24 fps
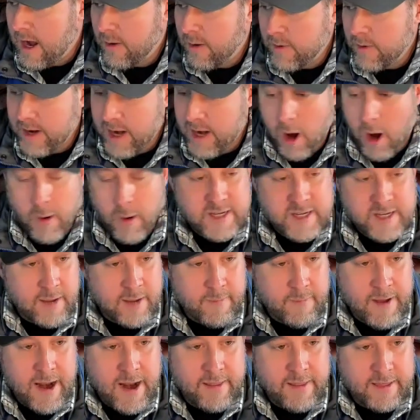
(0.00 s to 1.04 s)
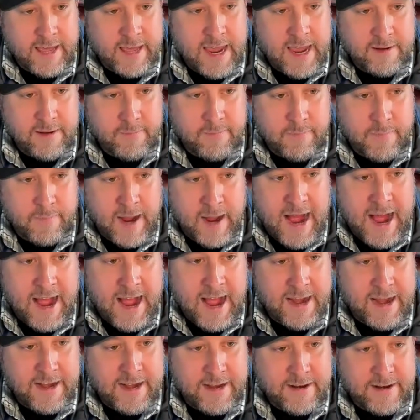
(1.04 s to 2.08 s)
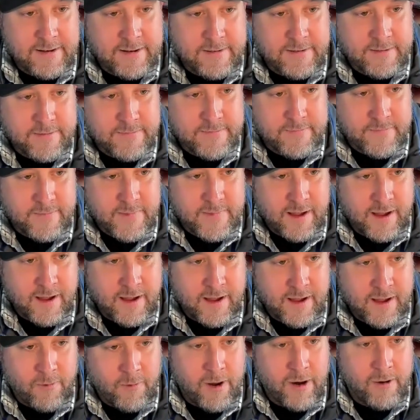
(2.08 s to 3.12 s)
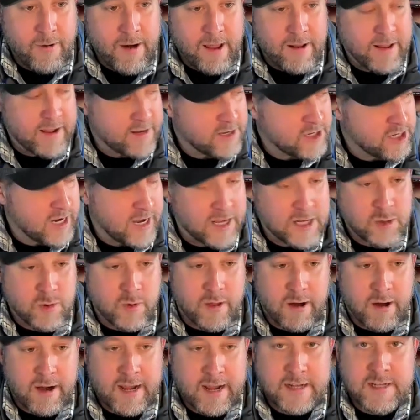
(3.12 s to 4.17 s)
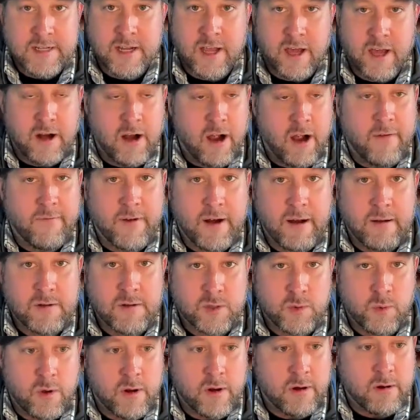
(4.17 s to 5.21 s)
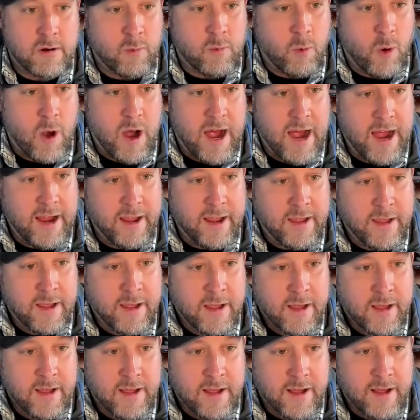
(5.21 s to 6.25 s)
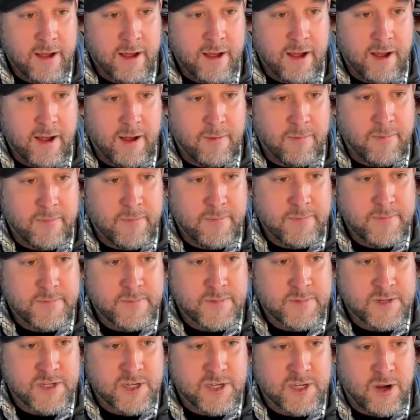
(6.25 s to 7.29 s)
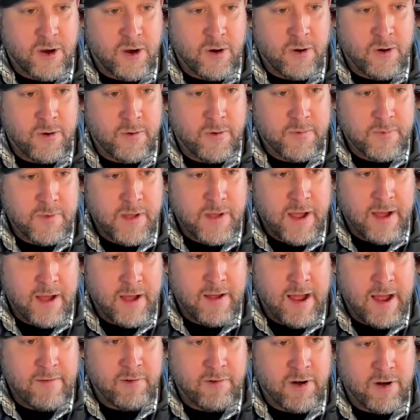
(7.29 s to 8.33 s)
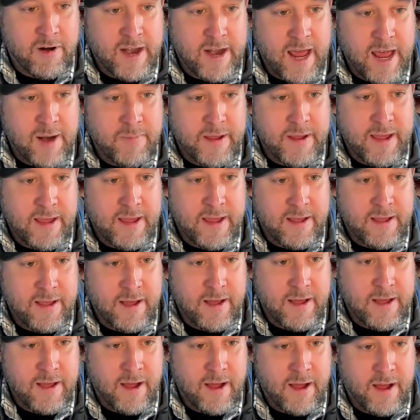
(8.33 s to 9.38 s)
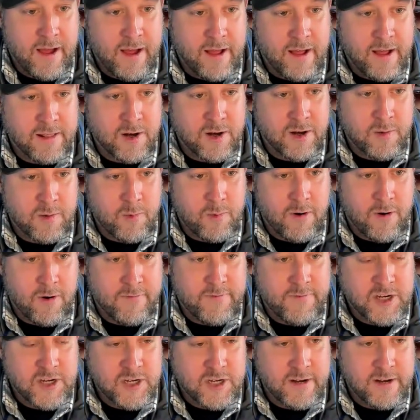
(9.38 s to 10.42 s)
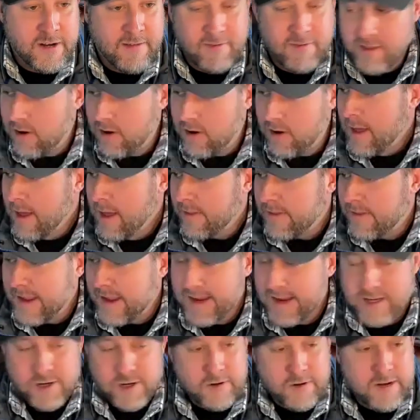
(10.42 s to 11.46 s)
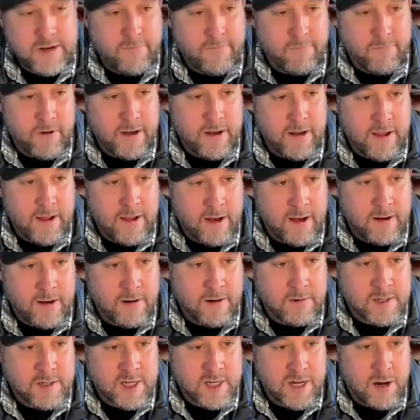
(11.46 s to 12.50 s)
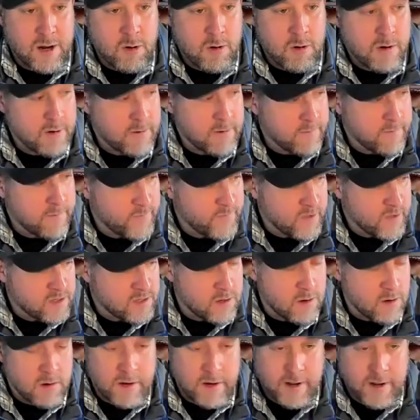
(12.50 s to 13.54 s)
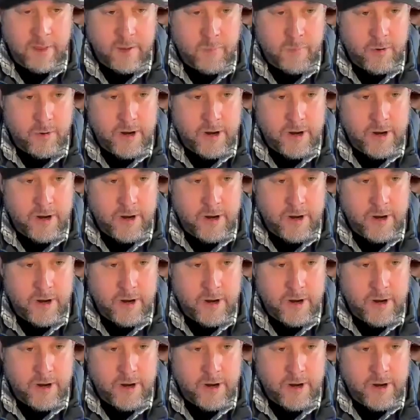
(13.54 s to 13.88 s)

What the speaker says: we'd always come out of the gate behind and run around like chickens with our heads cut off, and I was wondering why. So I've learned how to be a little more efficient, even though things are different and a little slower, certainly on the